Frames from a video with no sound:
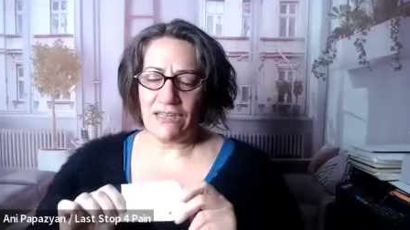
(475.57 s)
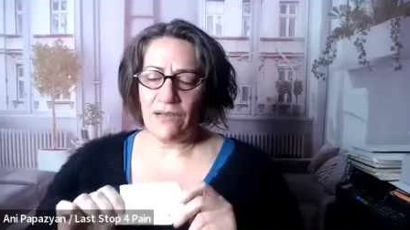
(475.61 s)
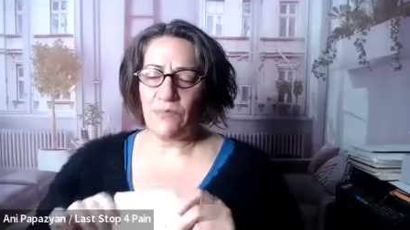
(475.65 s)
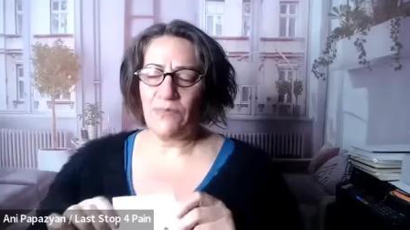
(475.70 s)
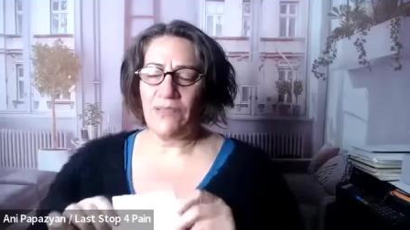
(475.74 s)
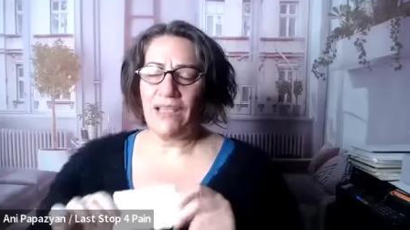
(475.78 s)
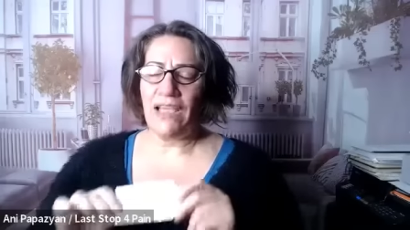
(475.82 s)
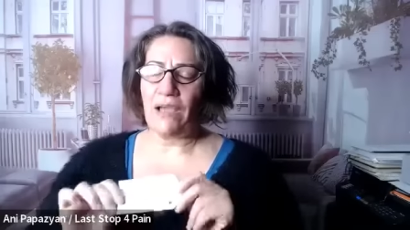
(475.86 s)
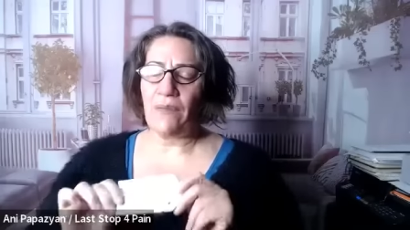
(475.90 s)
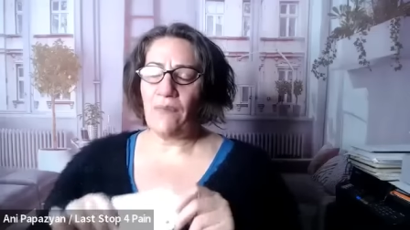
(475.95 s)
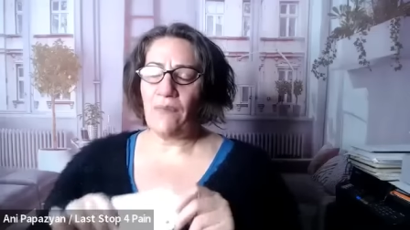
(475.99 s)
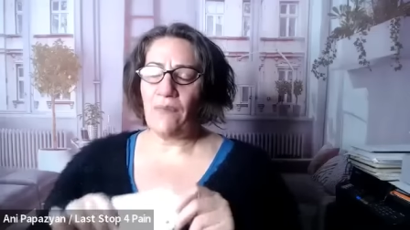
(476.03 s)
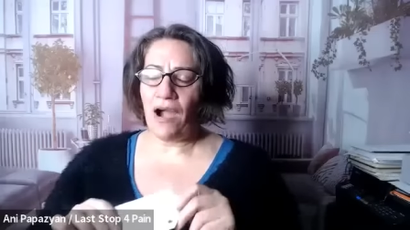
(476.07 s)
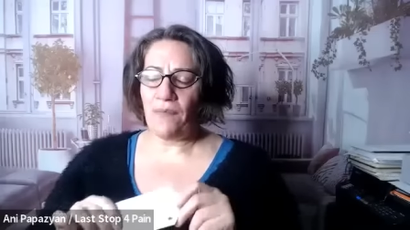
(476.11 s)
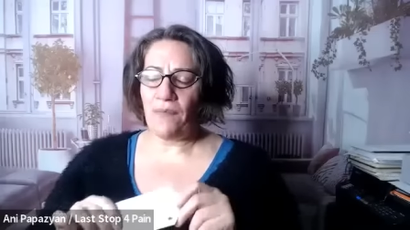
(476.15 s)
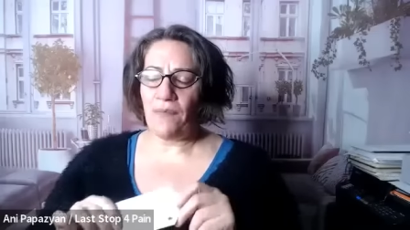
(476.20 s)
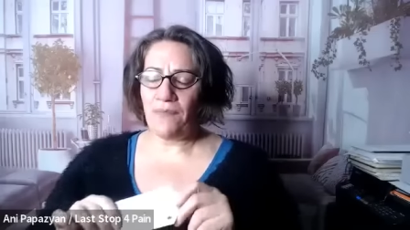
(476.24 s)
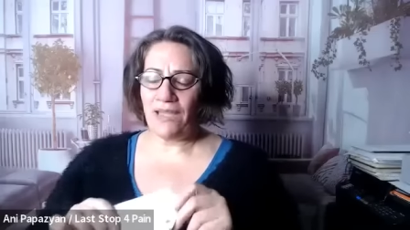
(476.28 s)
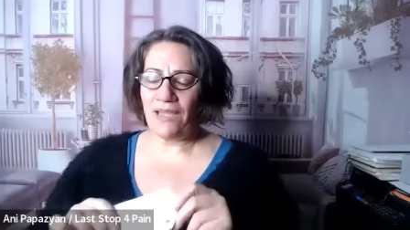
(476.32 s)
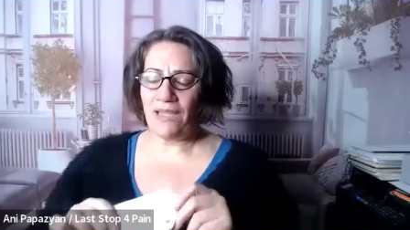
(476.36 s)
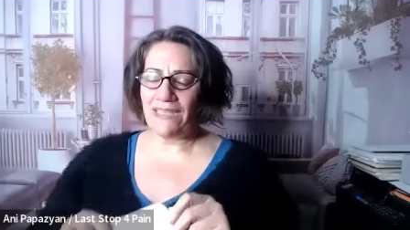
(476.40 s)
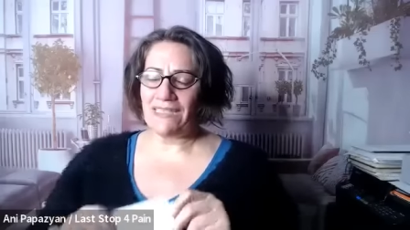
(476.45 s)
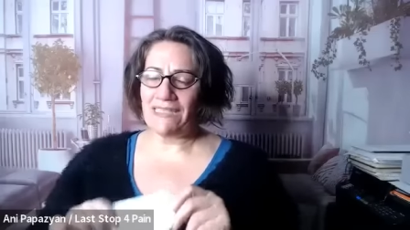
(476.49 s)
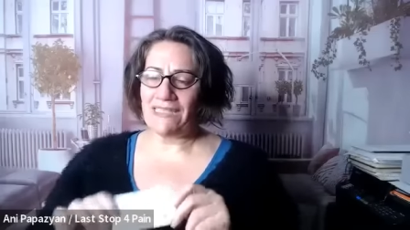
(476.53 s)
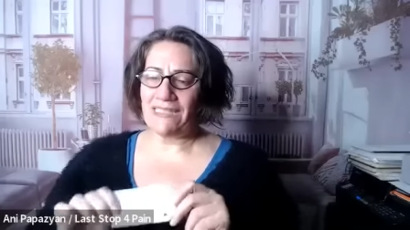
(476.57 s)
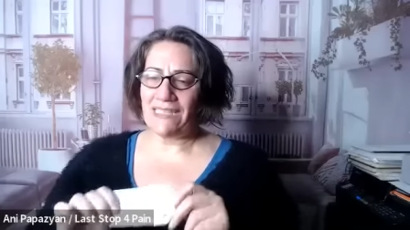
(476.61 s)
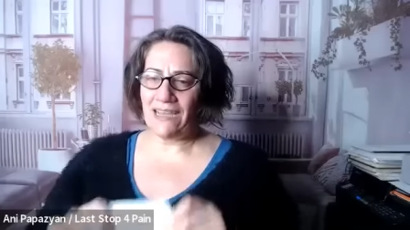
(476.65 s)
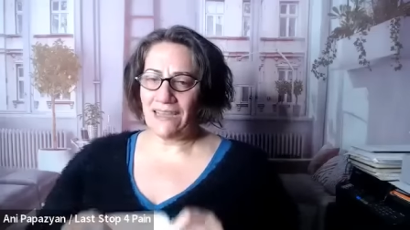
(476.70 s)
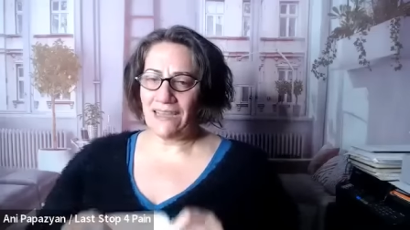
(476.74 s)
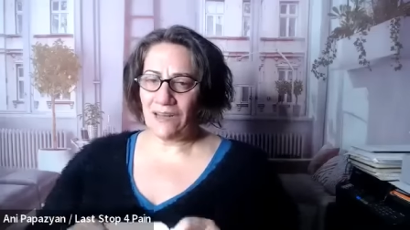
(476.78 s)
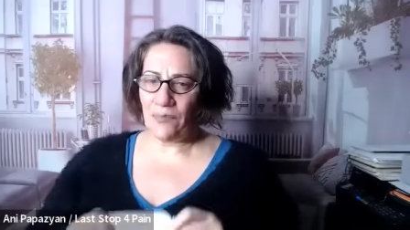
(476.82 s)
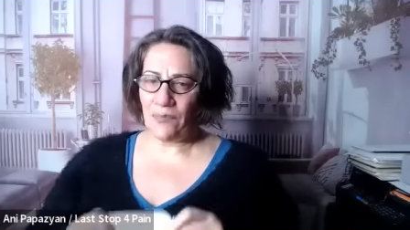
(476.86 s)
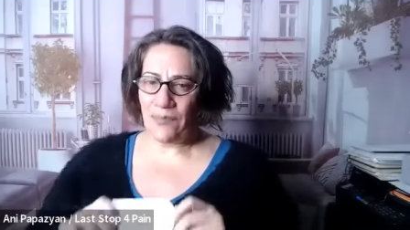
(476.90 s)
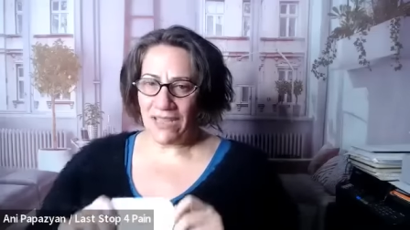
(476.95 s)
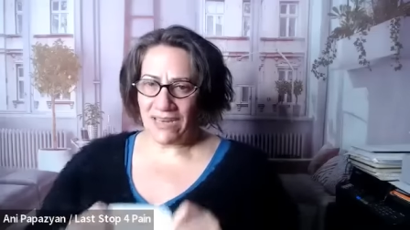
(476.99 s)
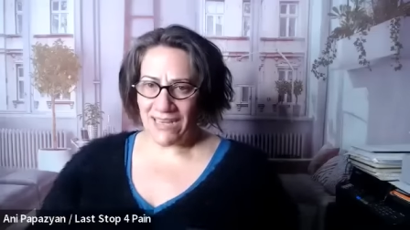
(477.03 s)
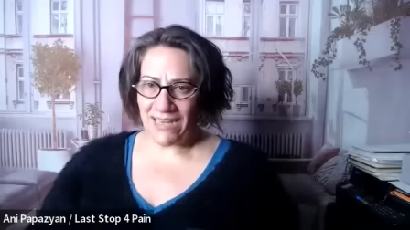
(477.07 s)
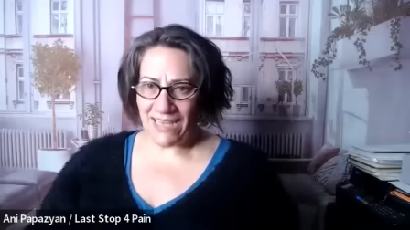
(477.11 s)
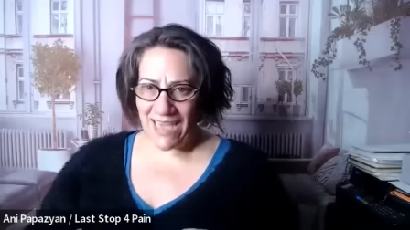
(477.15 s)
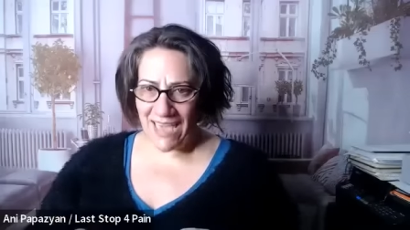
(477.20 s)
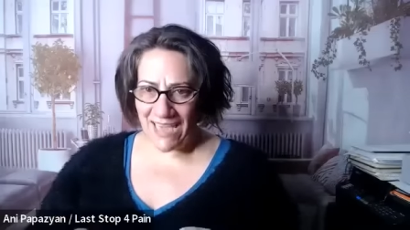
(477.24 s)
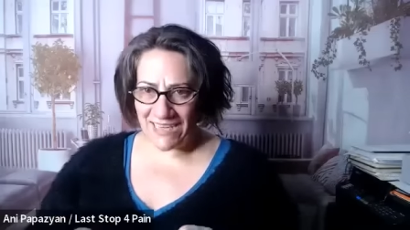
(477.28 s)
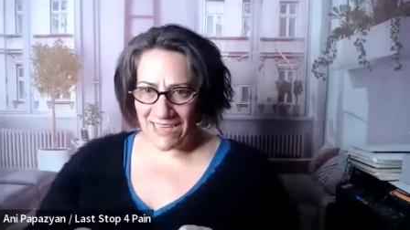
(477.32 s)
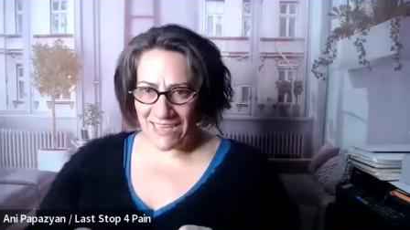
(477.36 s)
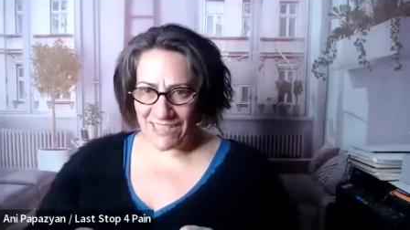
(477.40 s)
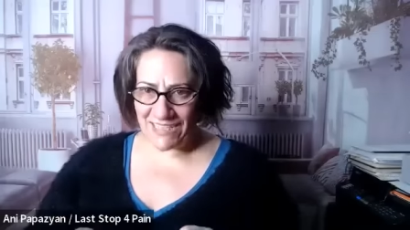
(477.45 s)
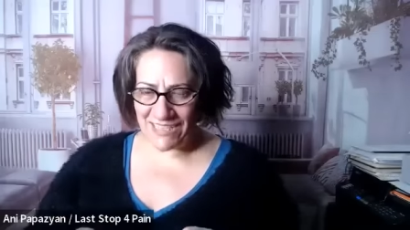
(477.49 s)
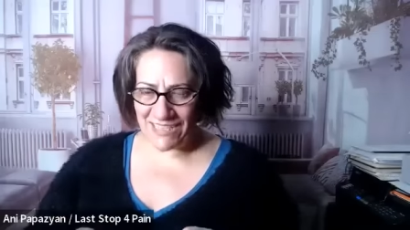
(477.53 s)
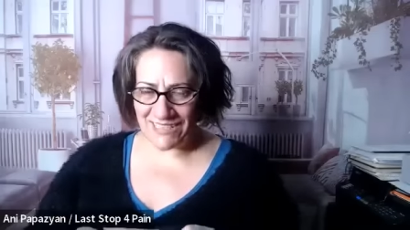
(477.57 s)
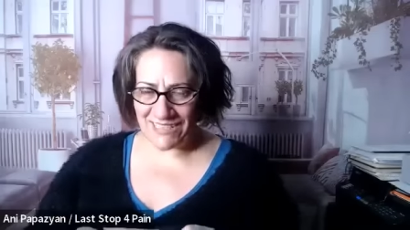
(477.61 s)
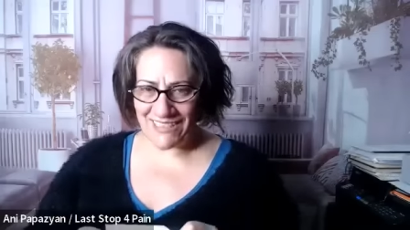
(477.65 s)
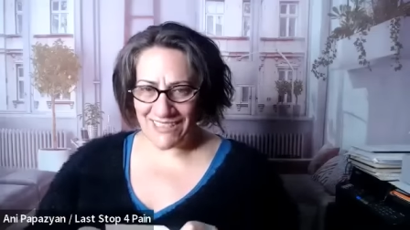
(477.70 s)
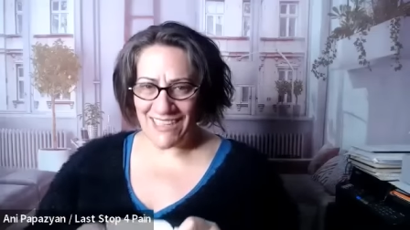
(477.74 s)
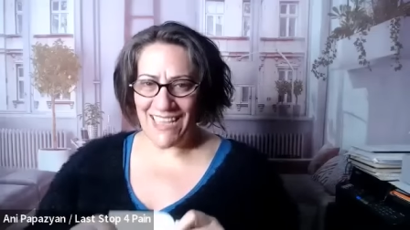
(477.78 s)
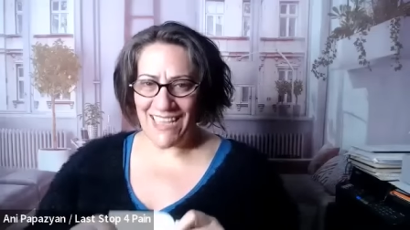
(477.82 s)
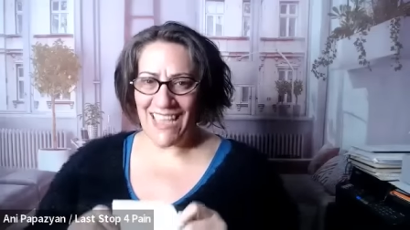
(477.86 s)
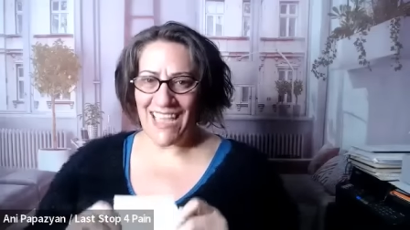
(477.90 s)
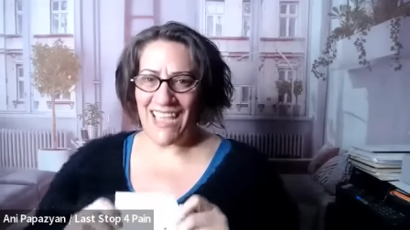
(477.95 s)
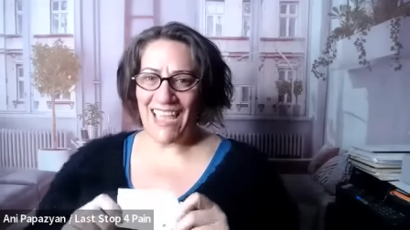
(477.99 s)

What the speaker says: I'm like, Mom, it's not a medication.